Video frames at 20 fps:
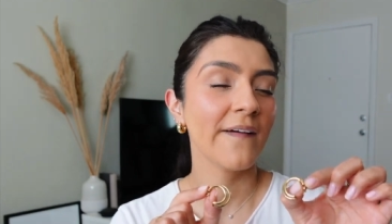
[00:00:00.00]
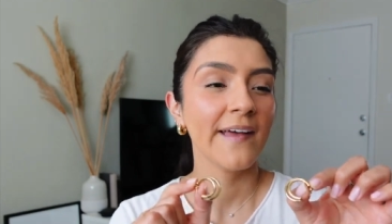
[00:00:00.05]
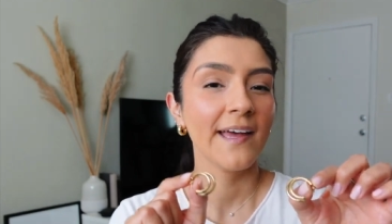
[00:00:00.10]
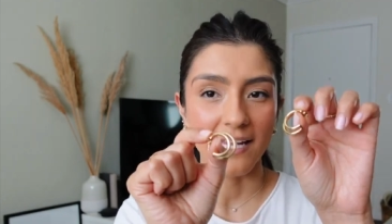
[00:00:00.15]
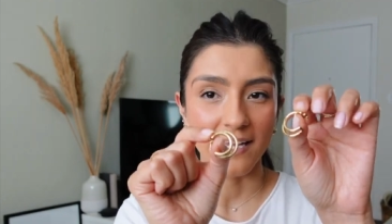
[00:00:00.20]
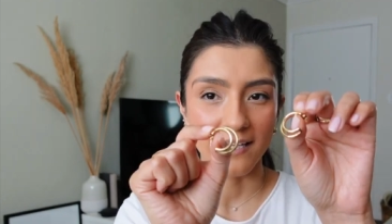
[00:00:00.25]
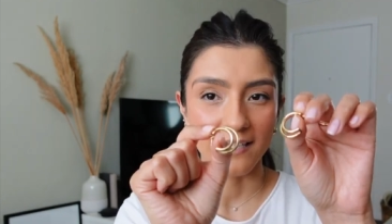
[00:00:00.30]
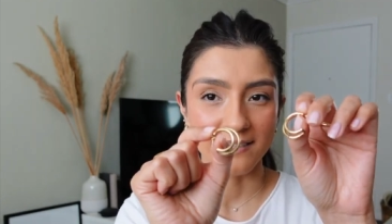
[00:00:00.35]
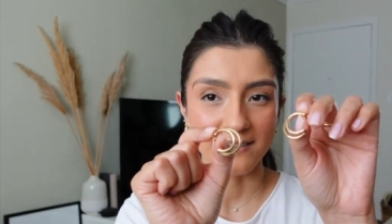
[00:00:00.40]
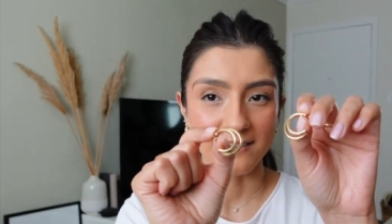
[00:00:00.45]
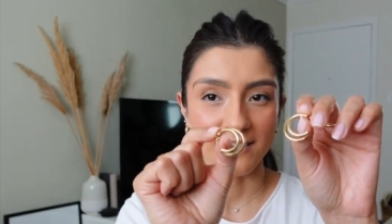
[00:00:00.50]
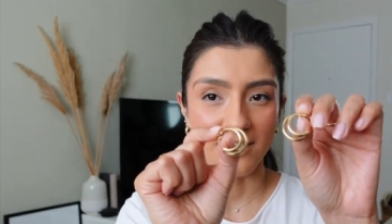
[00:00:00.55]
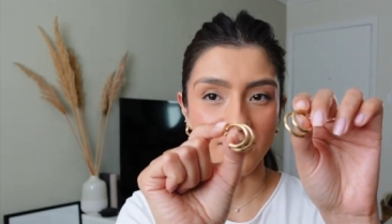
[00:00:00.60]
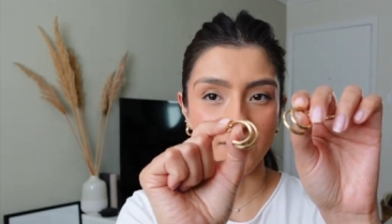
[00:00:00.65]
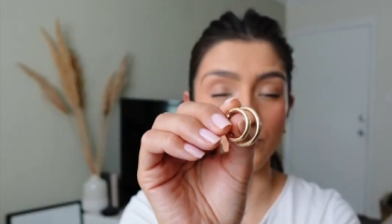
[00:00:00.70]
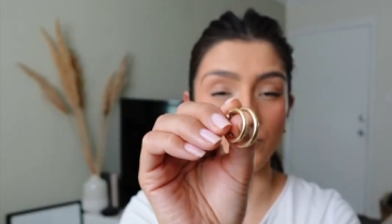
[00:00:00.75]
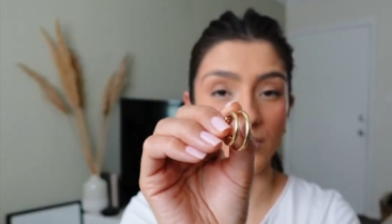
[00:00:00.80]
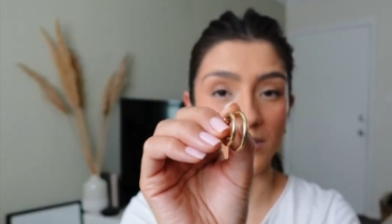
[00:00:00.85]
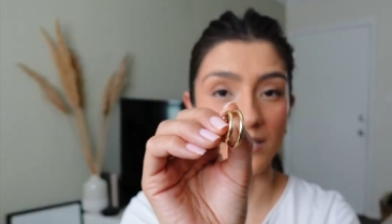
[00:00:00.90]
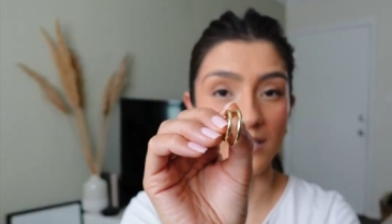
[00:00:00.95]
and I
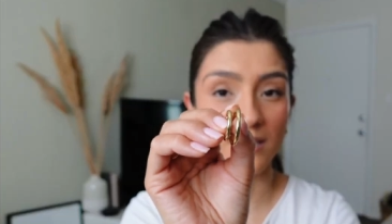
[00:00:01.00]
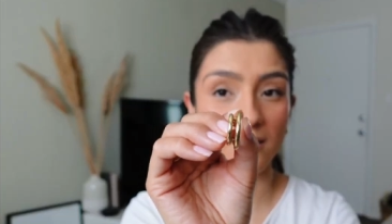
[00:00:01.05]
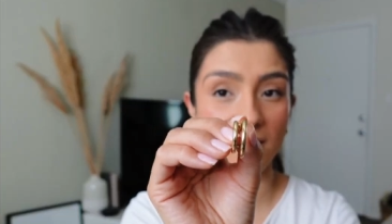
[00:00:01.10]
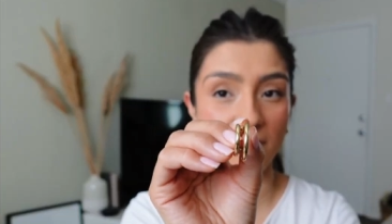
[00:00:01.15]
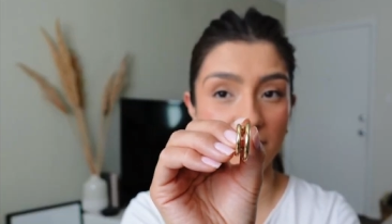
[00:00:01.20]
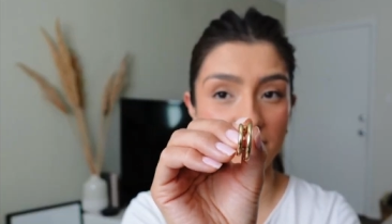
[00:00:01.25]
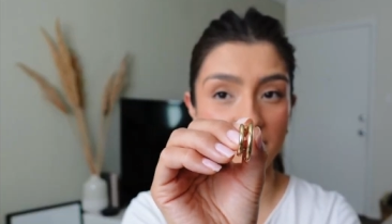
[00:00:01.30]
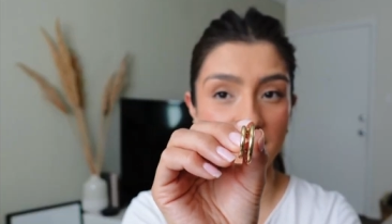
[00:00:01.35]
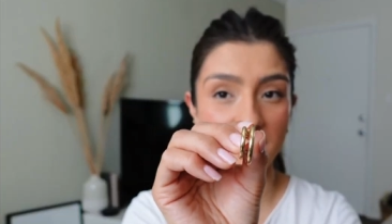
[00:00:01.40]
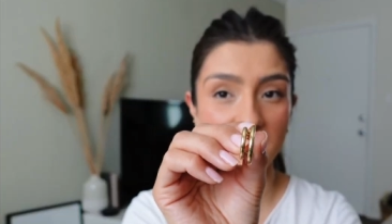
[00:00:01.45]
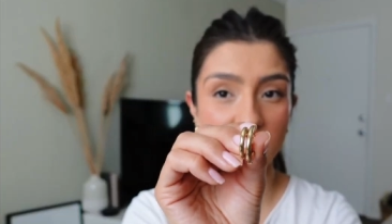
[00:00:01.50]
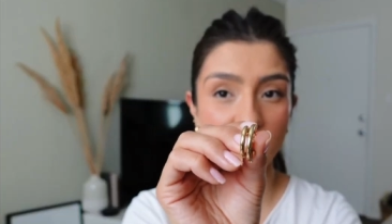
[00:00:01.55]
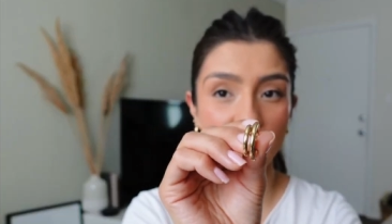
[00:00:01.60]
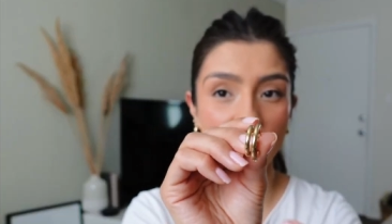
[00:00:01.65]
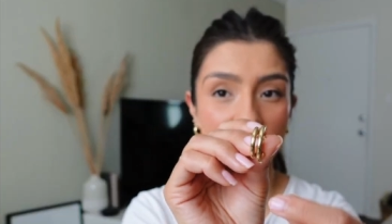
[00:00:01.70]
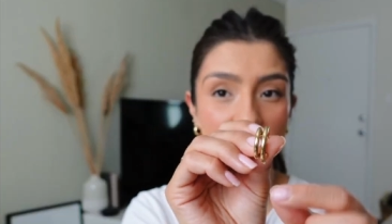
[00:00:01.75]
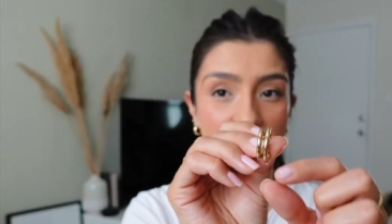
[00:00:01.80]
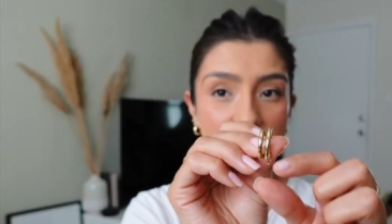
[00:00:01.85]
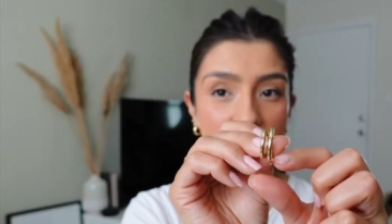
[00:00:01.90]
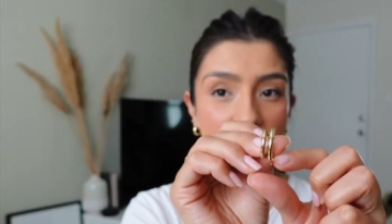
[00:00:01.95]
really love these
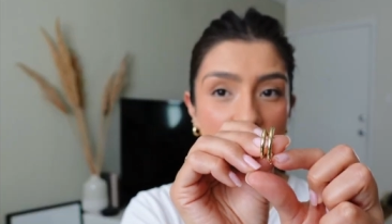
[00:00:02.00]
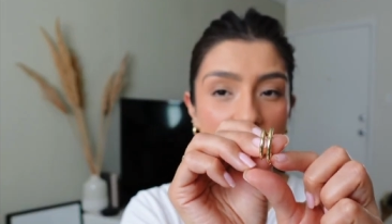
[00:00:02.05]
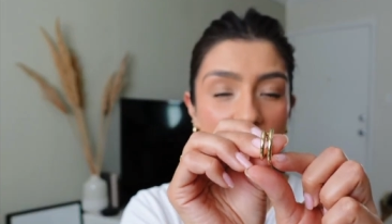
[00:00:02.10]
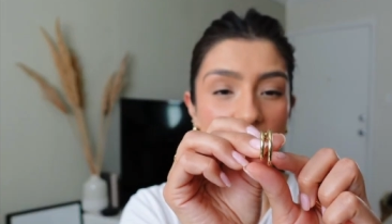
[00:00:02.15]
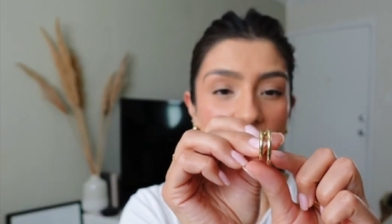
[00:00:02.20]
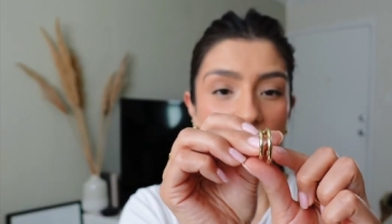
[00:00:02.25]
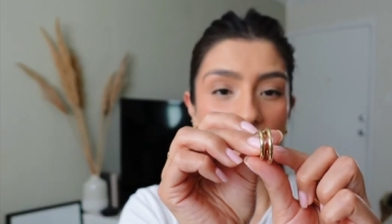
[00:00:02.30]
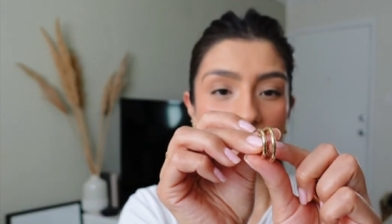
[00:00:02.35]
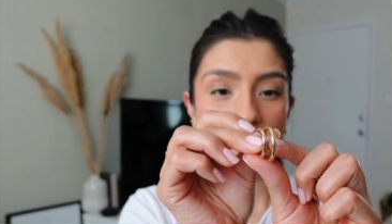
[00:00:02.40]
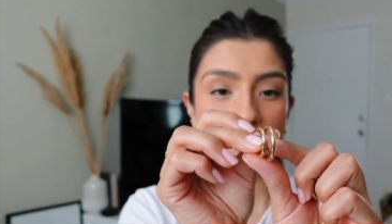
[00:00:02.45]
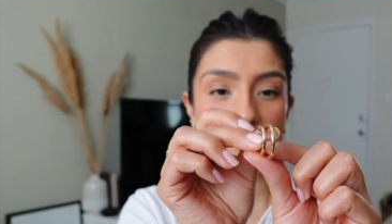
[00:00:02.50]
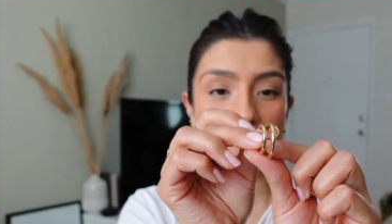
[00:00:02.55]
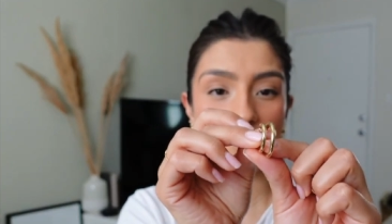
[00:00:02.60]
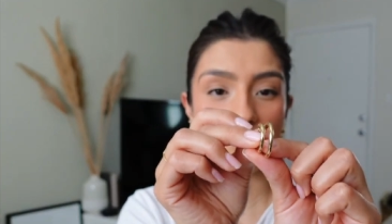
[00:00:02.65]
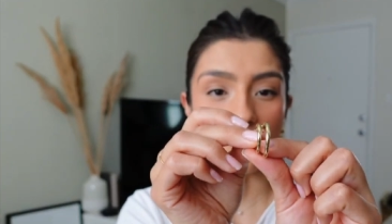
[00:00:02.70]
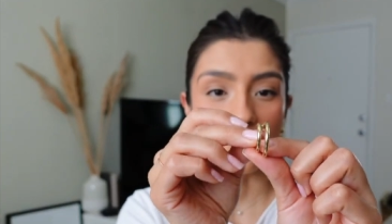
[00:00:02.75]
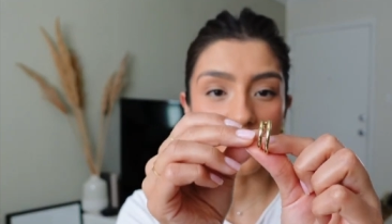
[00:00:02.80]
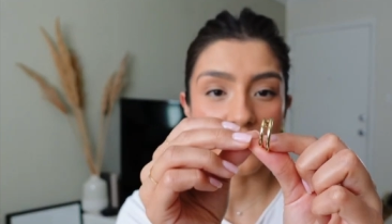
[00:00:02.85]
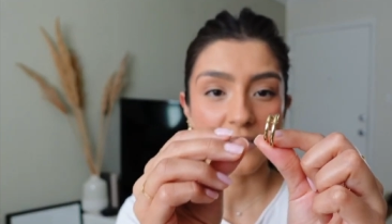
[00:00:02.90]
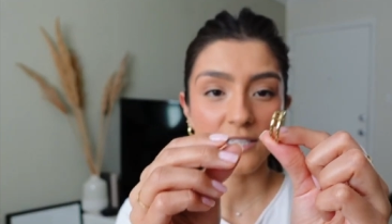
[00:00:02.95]
because
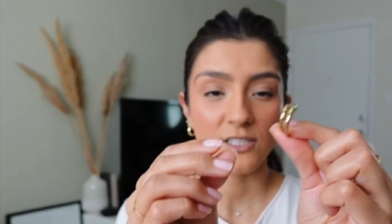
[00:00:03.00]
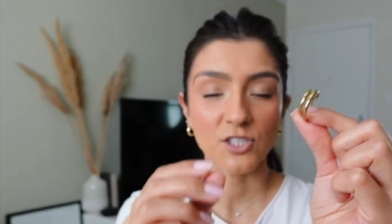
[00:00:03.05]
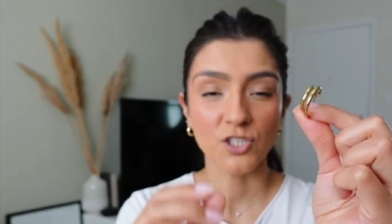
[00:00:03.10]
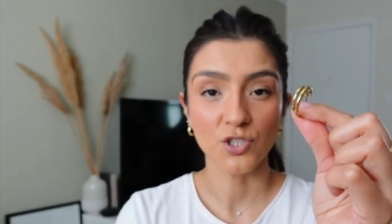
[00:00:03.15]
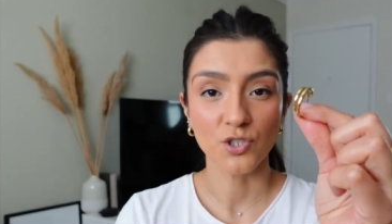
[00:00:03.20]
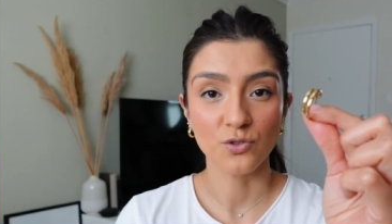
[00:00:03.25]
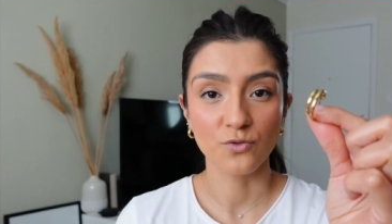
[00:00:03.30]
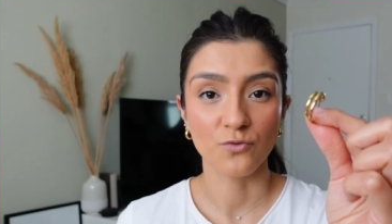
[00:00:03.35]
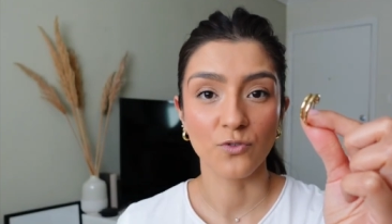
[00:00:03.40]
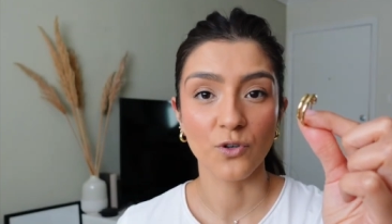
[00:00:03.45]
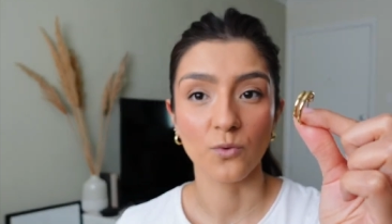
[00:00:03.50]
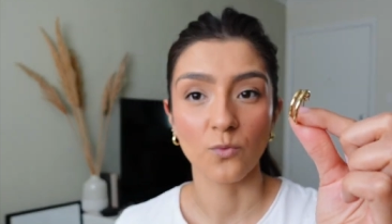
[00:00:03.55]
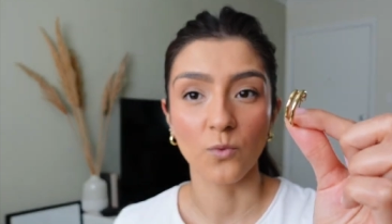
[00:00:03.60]
they're like two for